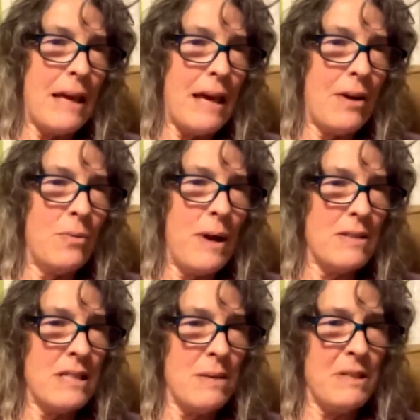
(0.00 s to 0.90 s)
well,
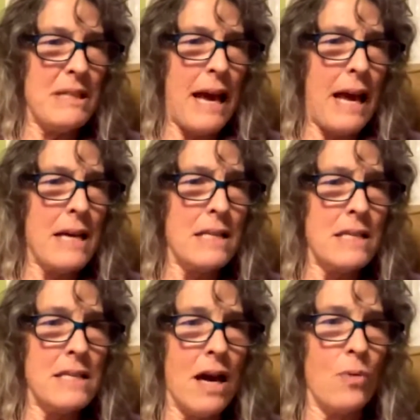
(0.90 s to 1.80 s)
someone
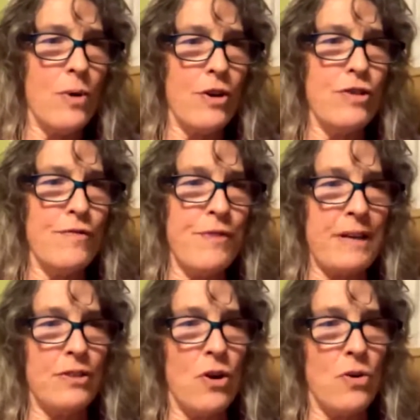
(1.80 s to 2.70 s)
asked, uh, where do you
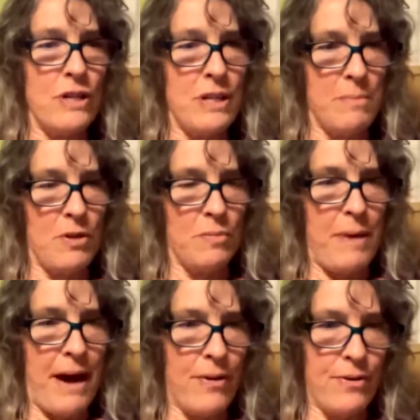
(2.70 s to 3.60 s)
find coconut milk
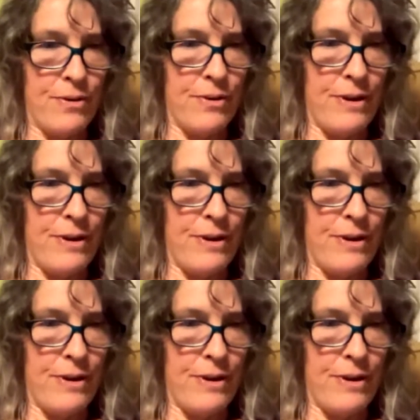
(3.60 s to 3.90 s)
powder?